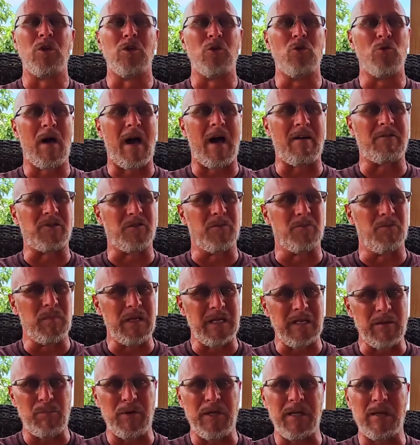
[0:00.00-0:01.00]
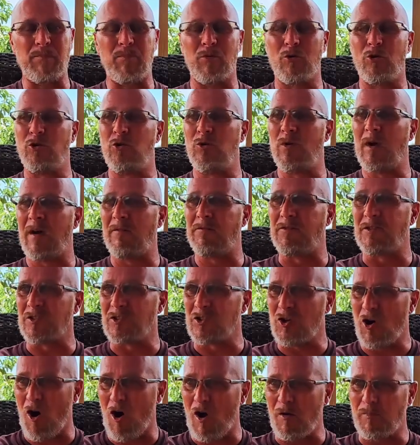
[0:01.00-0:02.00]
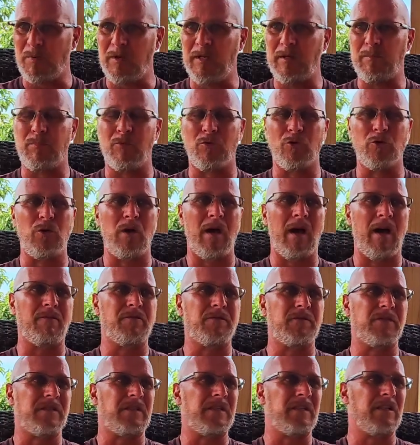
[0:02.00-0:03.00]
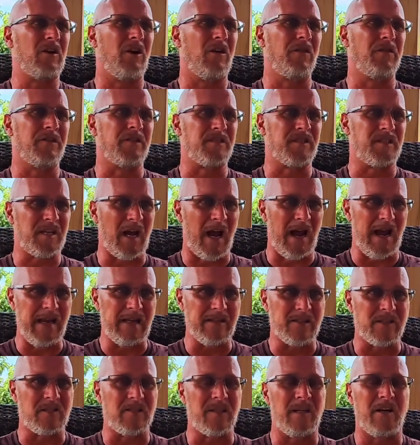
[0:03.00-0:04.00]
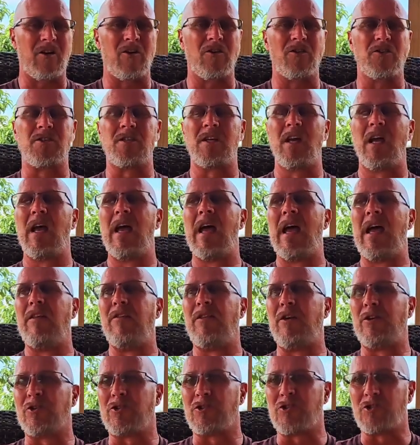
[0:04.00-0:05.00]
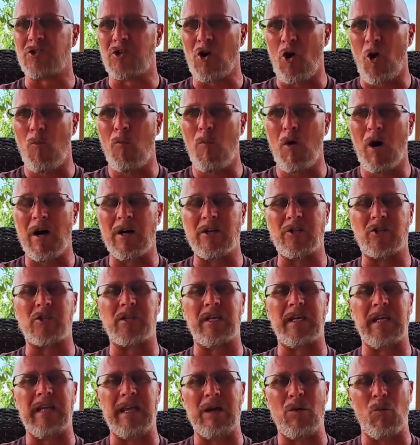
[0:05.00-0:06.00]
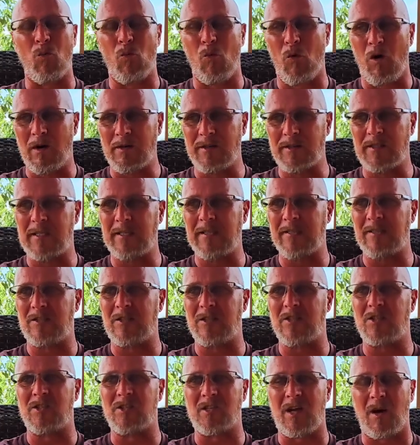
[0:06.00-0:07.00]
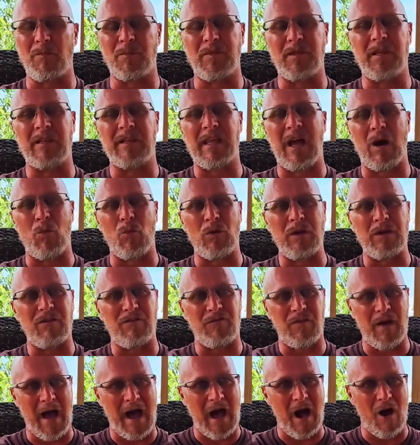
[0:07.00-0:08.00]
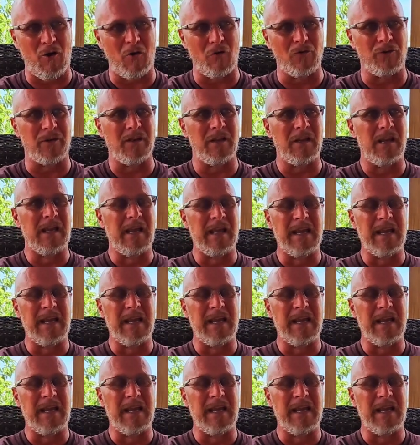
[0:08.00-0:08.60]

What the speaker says: You have to meet people, you have to talk people, you have to get on the sites. There's so much. It wasn't something that we found